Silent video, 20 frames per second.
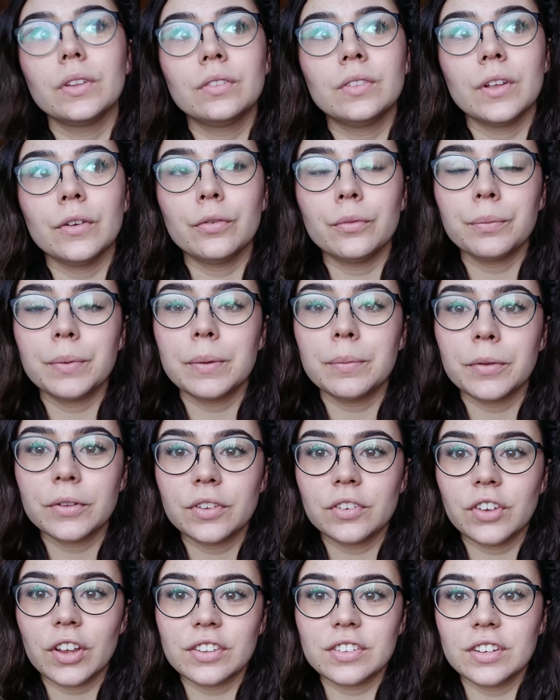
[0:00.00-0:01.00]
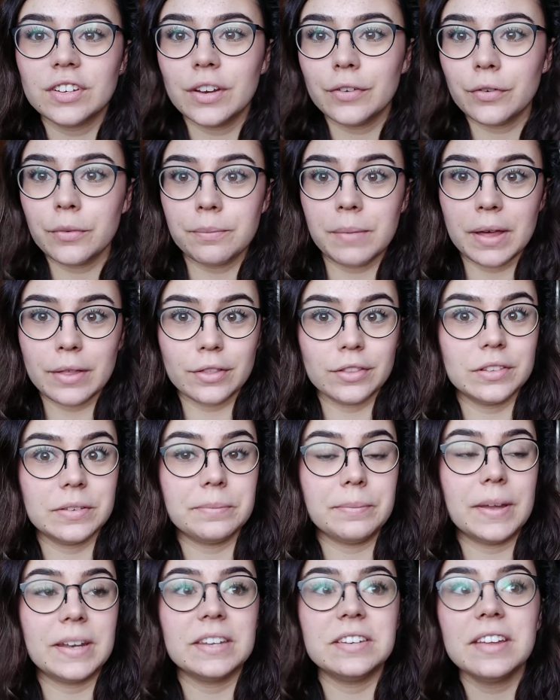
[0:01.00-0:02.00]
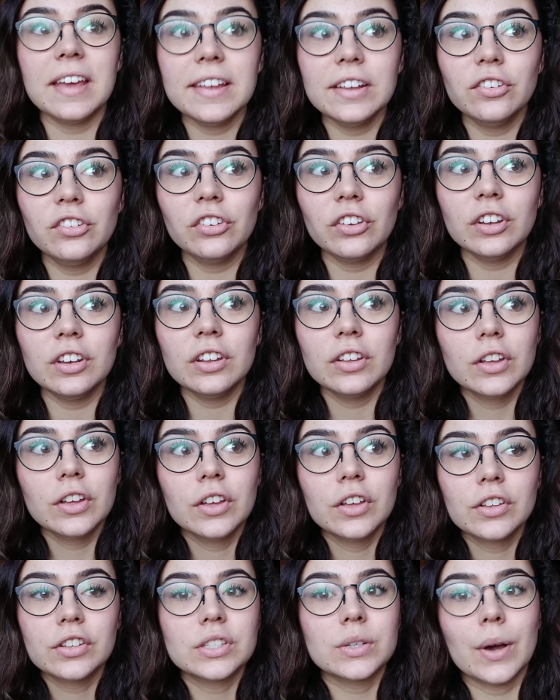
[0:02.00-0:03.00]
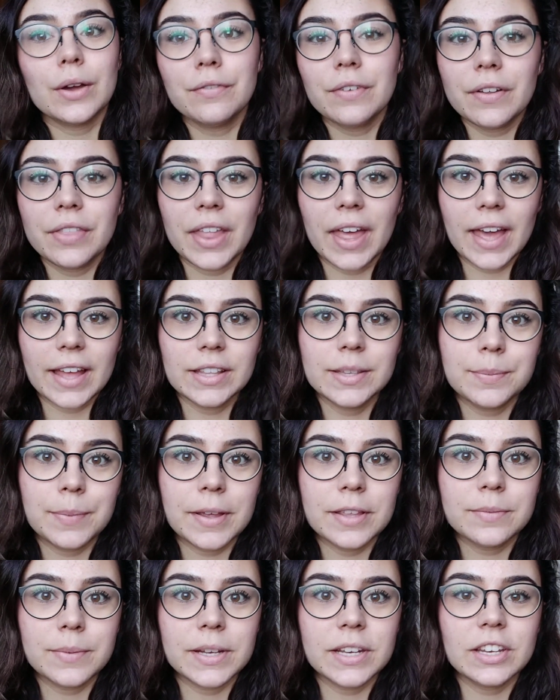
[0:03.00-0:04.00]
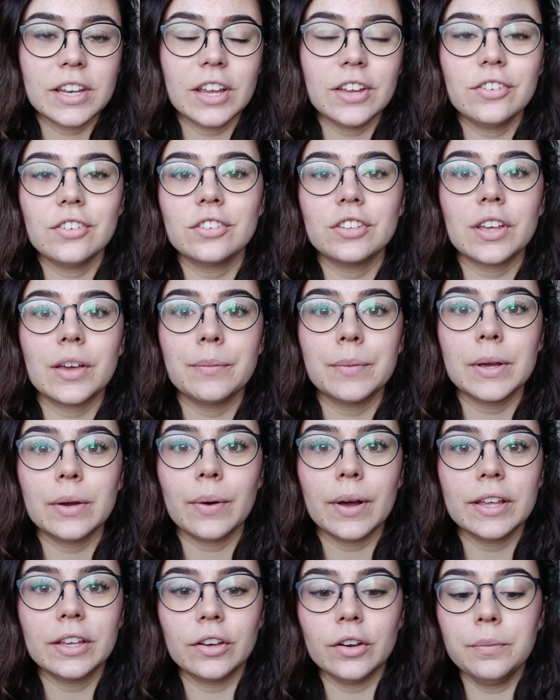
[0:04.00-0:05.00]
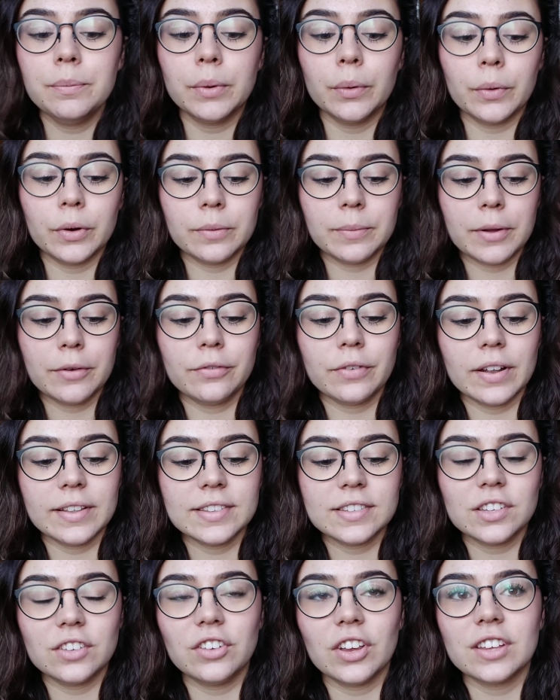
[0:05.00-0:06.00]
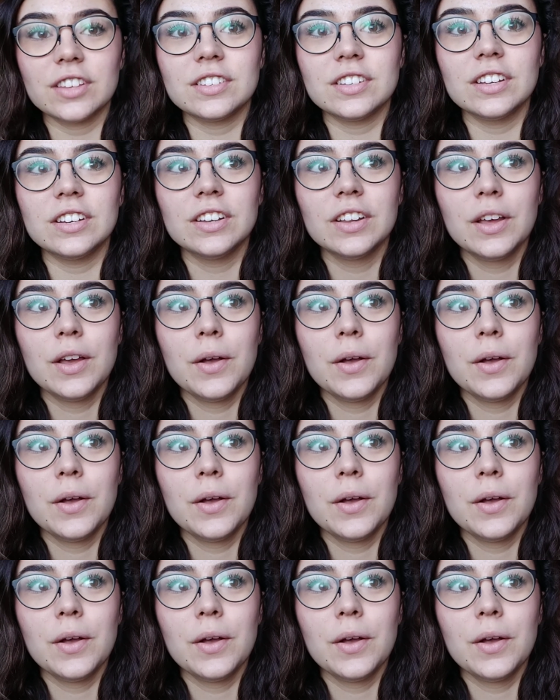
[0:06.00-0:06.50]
different people suggested different methods of meditation. So I found that Headspace meditations can be quite good, but one of my friends suggested